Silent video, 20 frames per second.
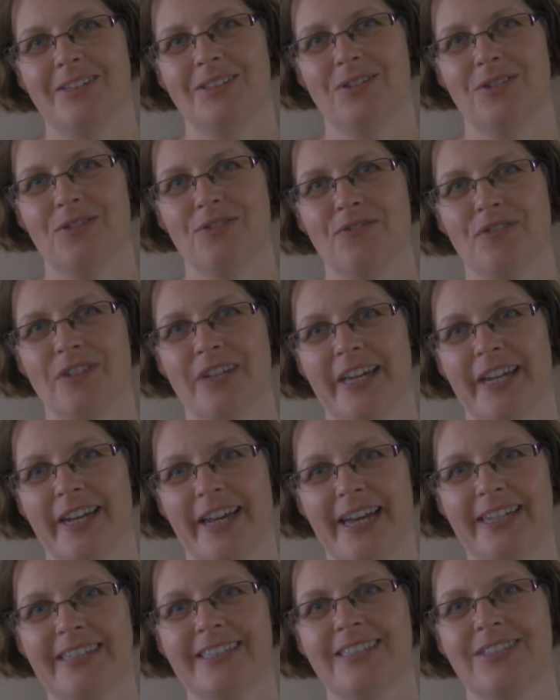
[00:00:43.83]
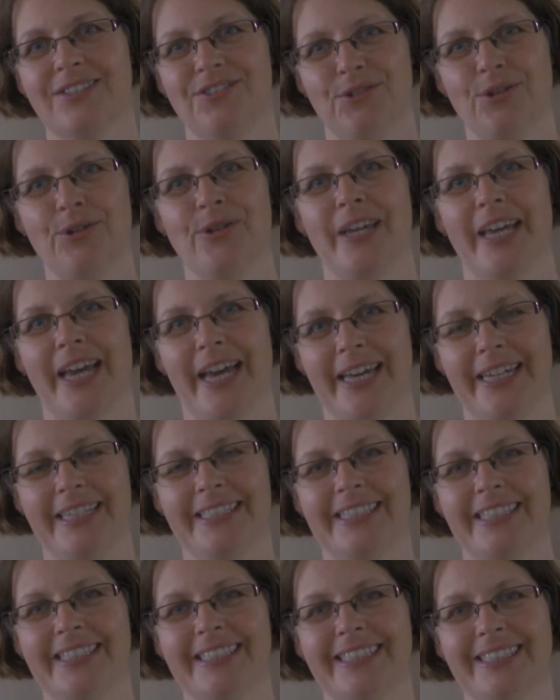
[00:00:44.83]
sort of connected through the
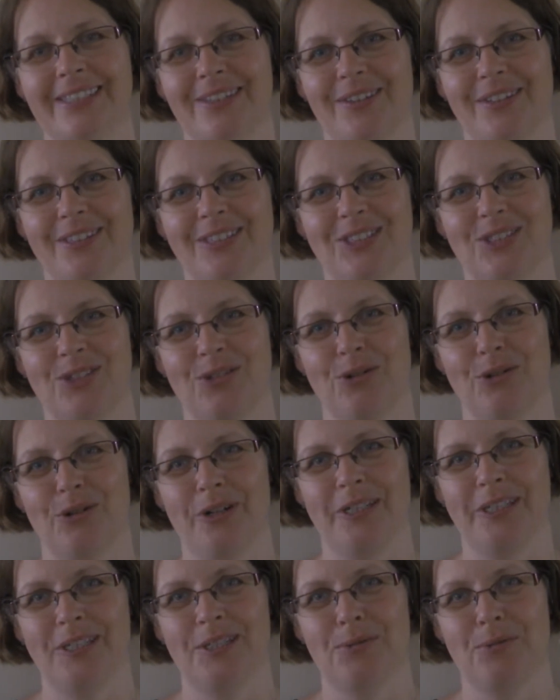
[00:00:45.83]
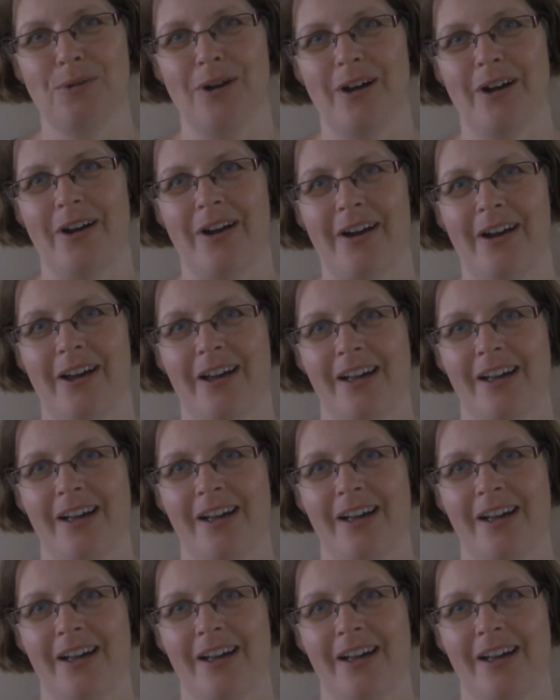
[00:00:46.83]
ages, that the stories were